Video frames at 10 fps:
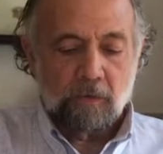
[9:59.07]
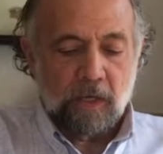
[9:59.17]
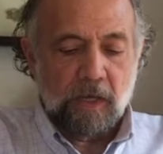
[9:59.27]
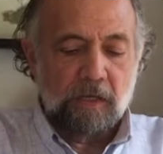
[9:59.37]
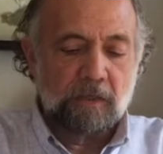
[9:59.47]

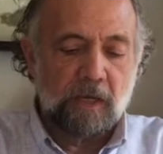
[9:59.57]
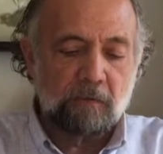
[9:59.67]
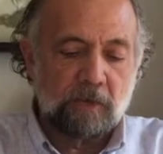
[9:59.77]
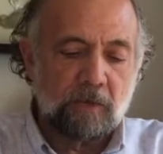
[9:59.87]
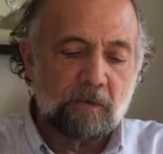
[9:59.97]
Okay, now
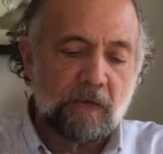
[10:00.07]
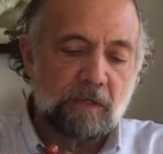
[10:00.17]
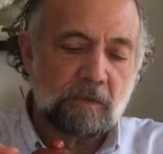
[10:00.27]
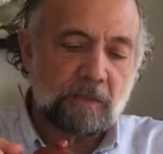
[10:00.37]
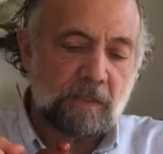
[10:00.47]
we're going to go ahead
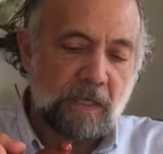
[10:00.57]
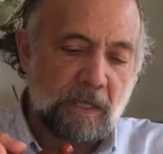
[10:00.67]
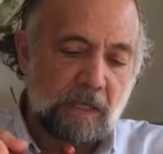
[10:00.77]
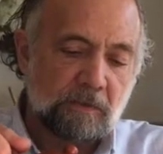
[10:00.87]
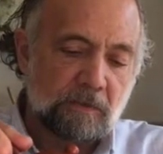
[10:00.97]
and
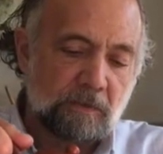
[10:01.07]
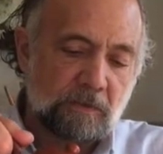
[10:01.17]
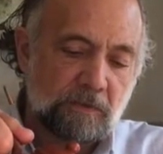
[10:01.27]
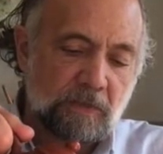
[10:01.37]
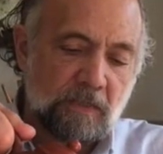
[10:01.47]
decant.
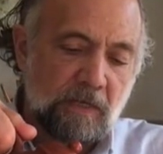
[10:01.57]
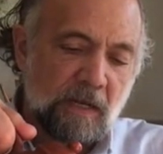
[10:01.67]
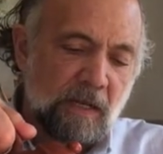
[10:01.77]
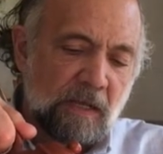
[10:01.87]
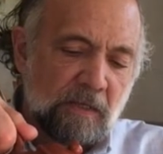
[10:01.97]
You see
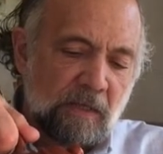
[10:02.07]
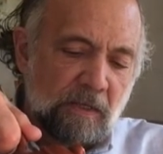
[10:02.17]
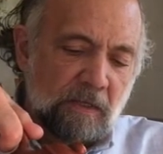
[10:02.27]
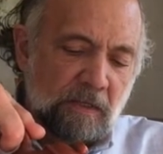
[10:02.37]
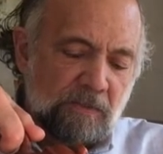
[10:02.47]

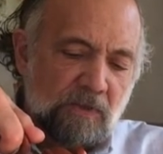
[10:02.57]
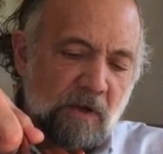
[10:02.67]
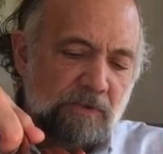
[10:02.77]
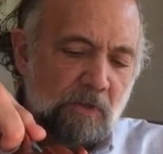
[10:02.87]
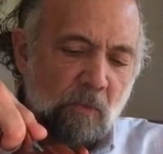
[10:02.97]
it
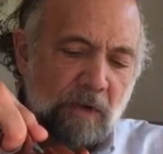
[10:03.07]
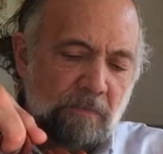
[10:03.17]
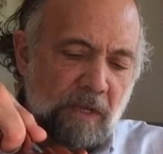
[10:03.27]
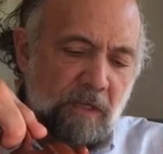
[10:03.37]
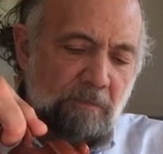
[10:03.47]
starts at
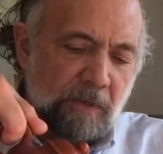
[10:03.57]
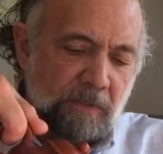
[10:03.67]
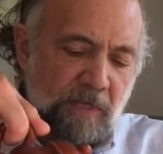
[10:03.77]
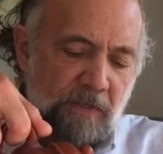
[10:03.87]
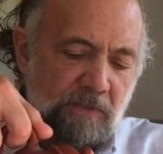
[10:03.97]
minute, but
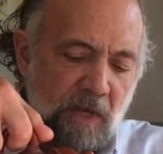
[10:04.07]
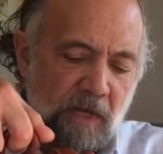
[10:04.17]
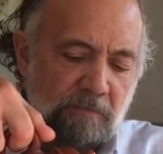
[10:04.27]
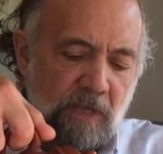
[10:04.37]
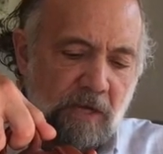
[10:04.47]
it takes
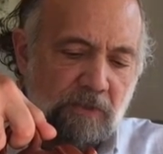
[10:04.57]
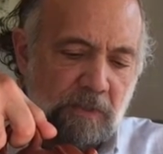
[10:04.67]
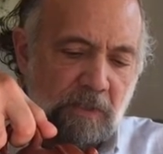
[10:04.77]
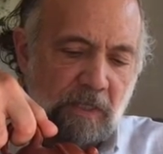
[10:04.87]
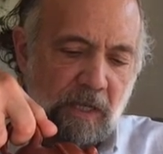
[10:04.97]
time to
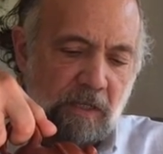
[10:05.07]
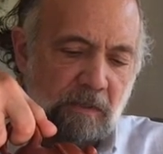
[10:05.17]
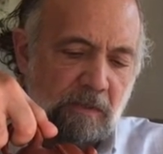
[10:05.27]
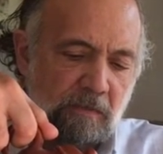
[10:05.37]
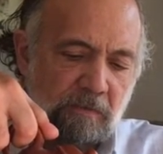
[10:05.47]
actually
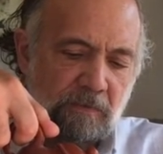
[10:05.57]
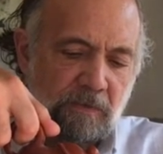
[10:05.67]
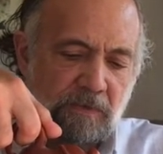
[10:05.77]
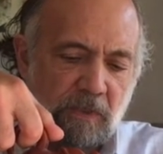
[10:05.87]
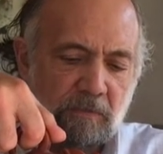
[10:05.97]
decant.
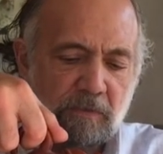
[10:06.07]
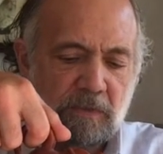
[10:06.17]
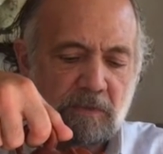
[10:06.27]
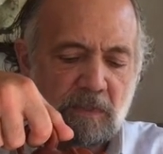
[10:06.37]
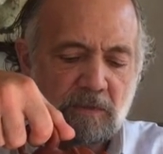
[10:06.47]
So
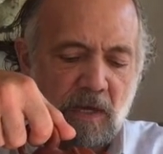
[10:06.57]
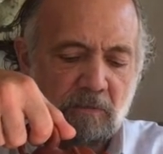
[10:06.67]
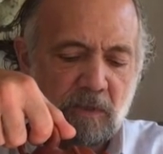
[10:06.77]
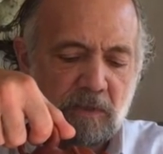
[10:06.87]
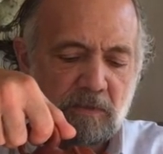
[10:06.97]
it's not
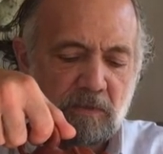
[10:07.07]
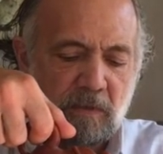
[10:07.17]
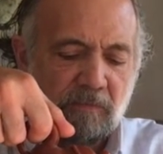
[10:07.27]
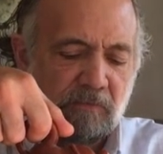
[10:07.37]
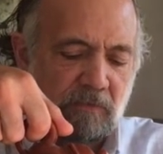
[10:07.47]
really, it's
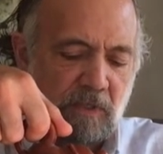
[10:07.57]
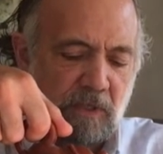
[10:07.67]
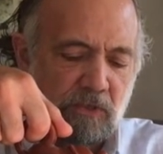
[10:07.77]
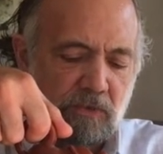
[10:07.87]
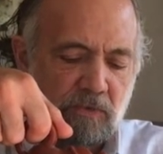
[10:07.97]
some of the
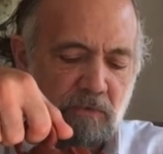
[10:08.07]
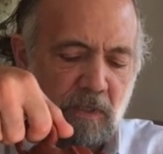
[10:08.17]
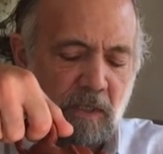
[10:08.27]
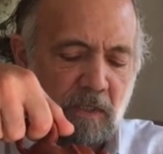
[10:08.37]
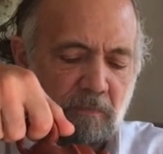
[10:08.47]
initial
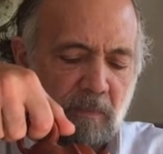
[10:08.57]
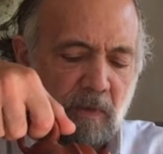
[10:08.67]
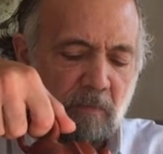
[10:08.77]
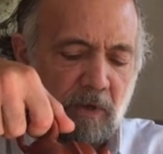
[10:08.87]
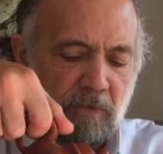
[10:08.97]

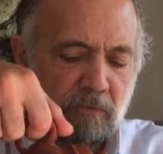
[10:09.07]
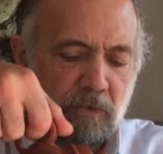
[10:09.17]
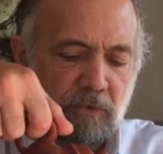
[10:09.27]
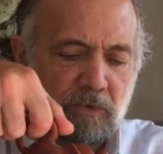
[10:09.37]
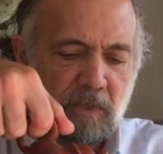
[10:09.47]
part of the
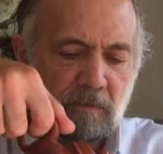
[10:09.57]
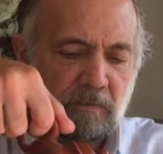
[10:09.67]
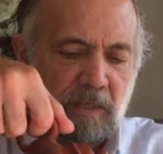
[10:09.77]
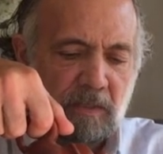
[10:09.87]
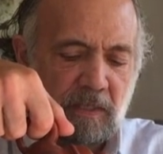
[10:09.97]
brew is
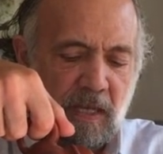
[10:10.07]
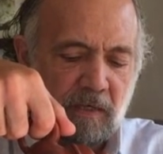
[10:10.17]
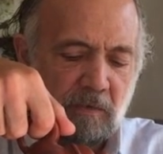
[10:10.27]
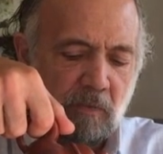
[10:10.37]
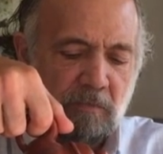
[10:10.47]
being
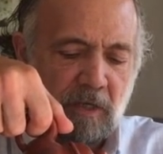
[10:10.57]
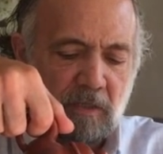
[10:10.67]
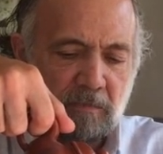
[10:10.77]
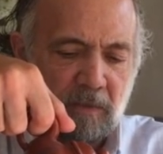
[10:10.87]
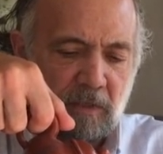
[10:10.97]
decanted at 1 minute,
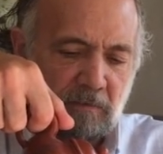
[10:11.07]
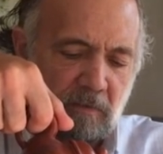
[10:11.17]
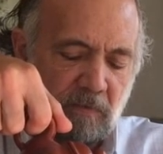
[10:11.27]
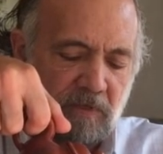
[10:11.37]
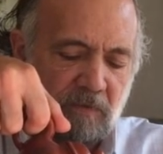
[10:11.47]
but then the
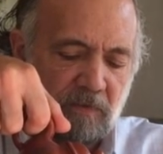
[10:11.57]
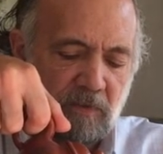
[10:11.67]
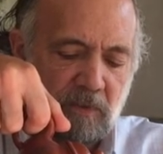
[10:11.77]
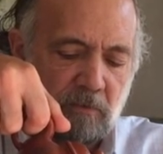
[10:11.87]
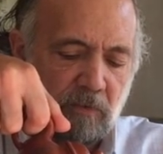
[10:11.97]
rest of it's
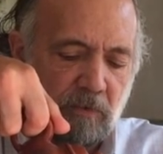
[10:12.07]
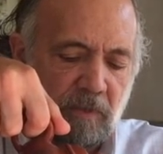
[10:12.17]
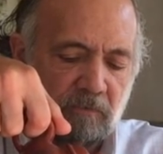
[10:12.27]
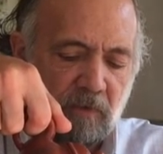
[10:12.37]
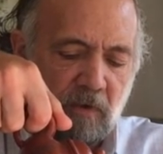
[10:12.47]
still
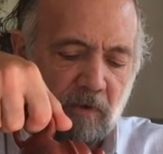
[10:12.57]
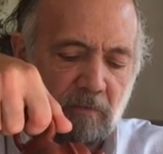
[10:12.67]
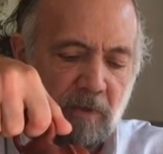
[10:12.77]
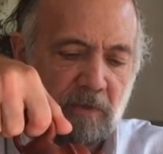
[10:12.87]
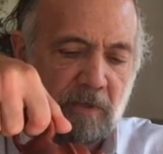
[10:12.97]
brewing for a long
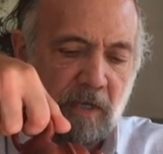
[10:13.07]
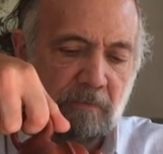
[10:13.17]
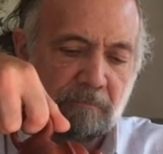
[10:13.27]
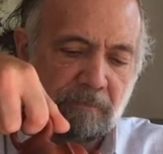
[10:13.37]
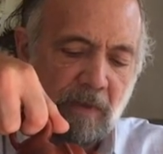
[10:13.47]
period of time.